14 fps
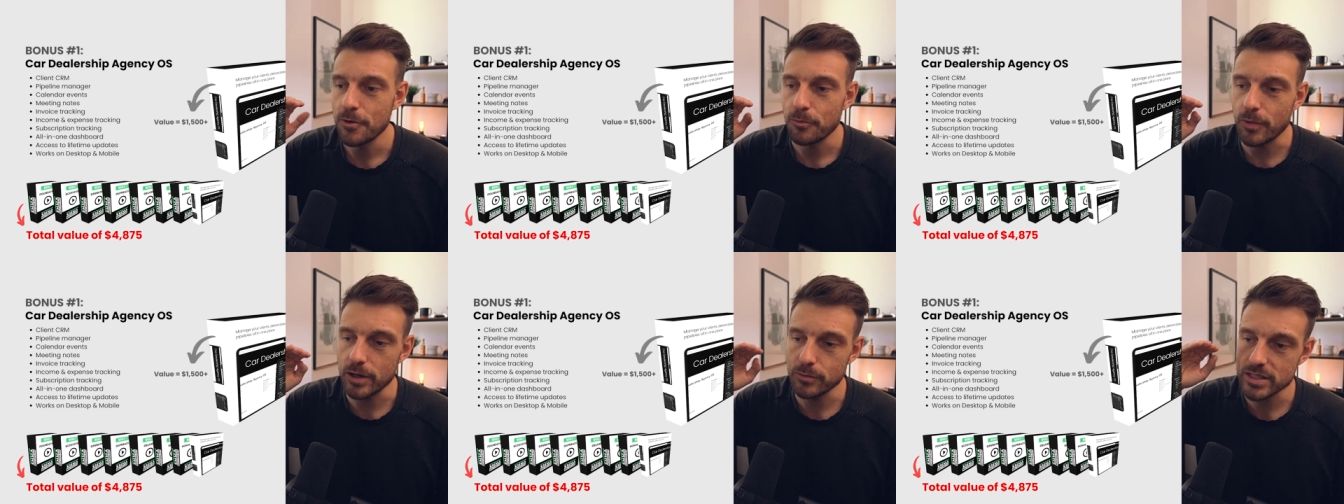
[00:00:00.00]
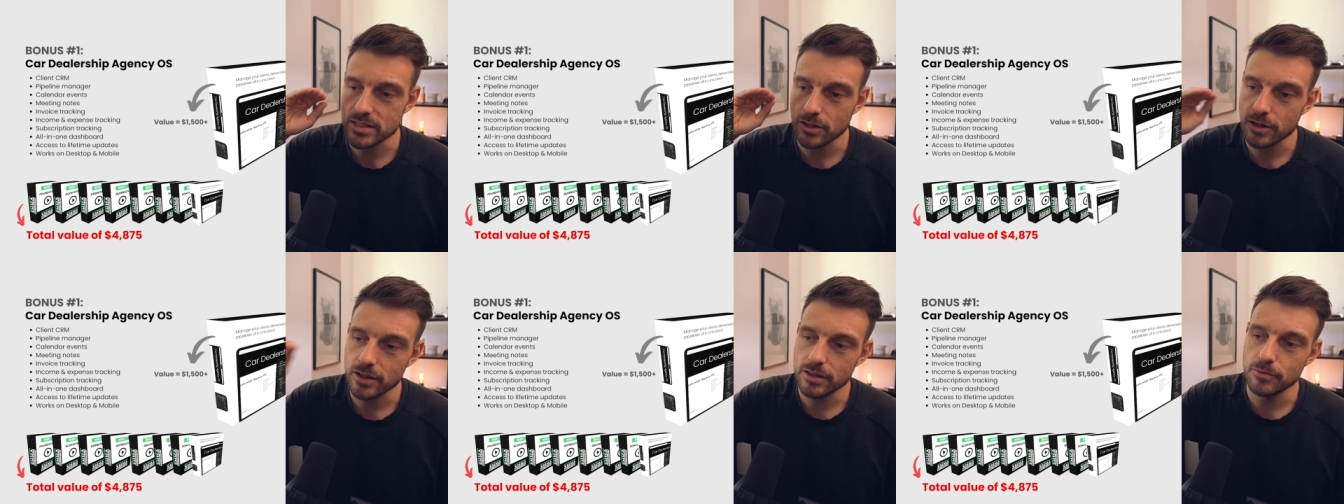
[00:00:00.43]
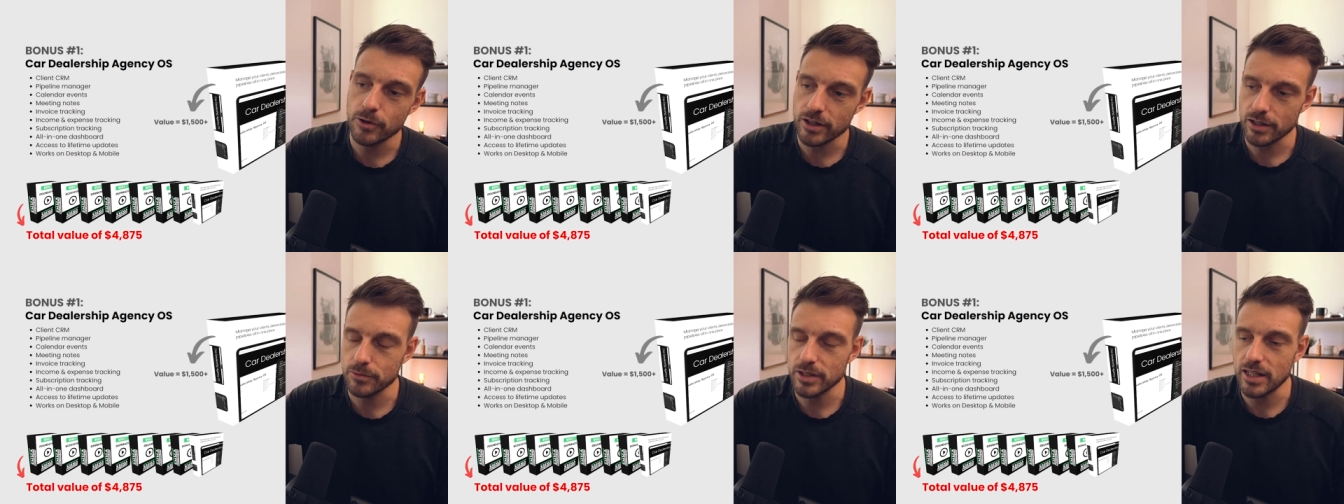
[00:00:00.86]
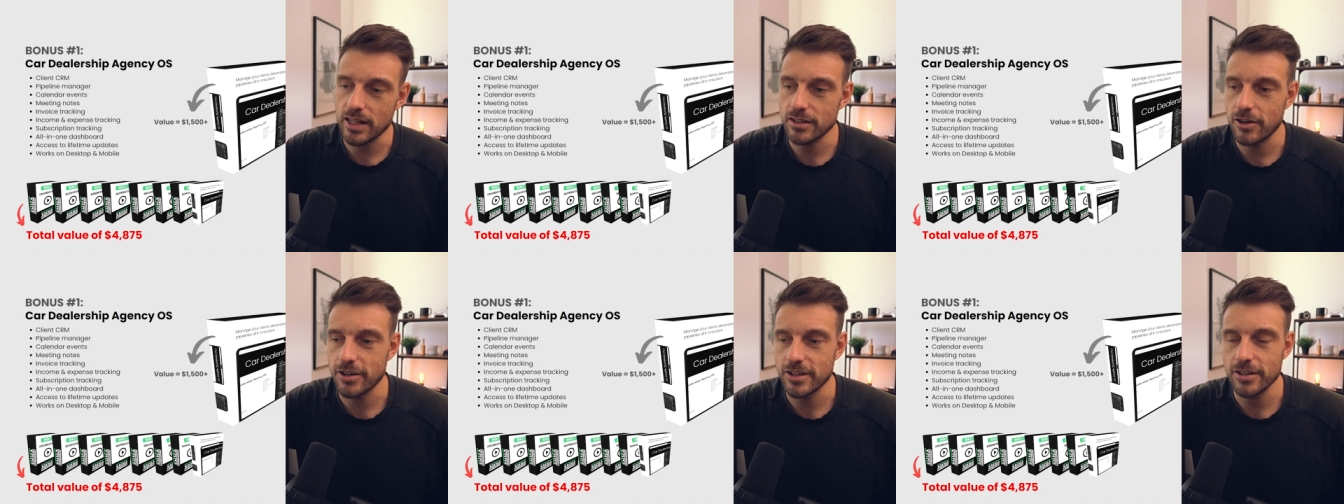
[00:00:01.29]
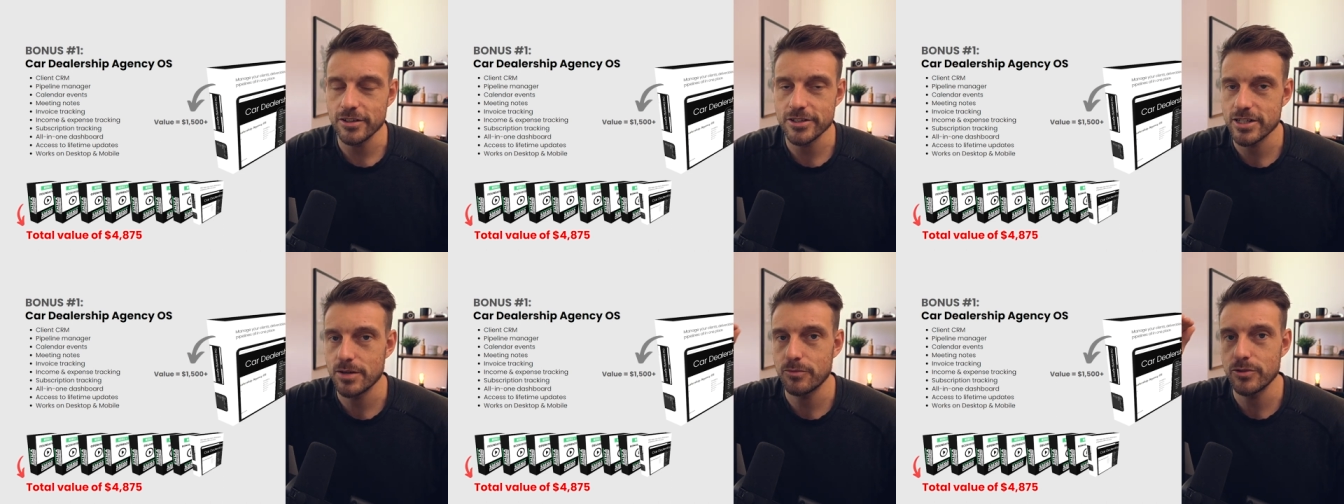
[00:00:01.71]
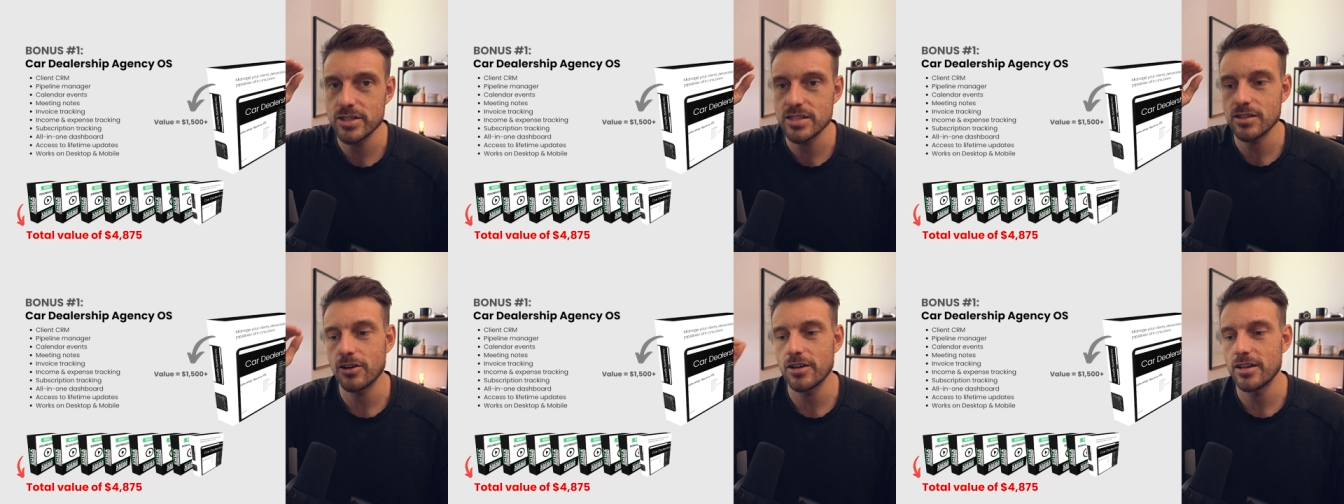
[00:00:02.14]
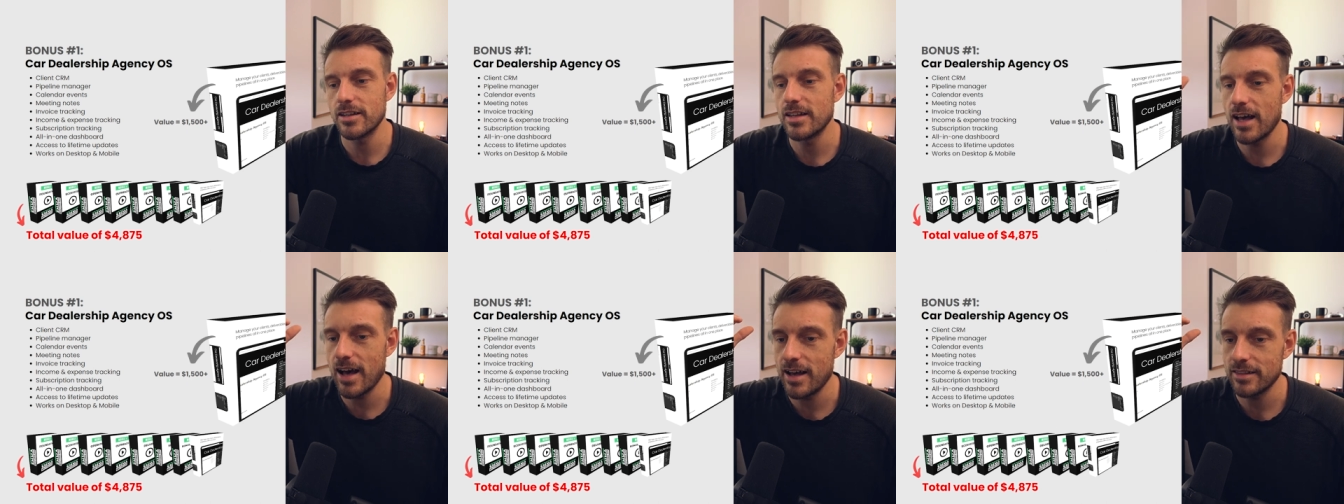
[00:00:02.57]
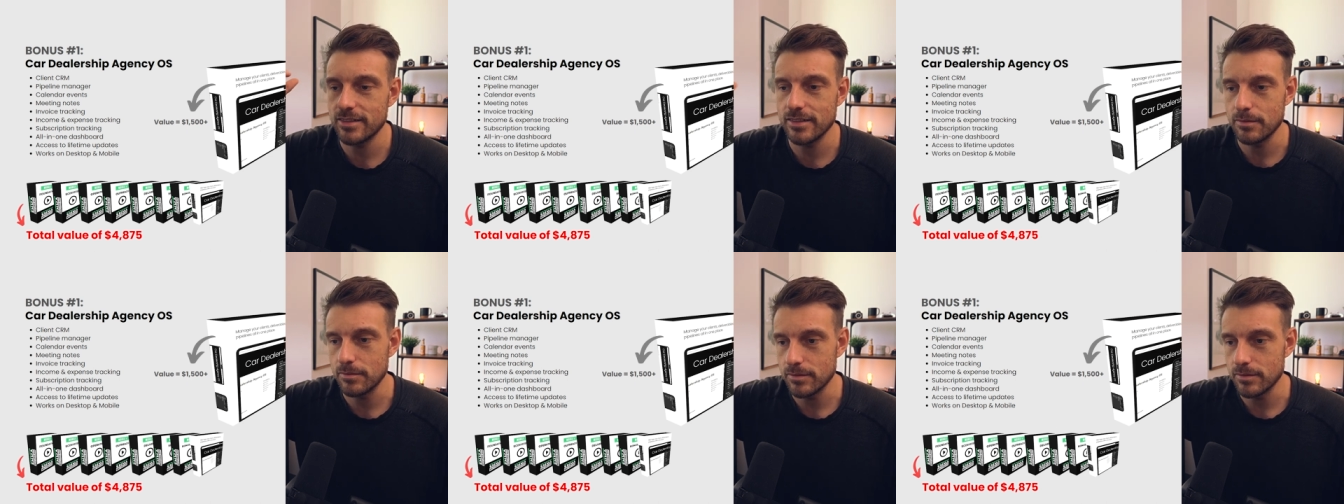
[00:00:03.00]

when we started working with that car dealership, we started at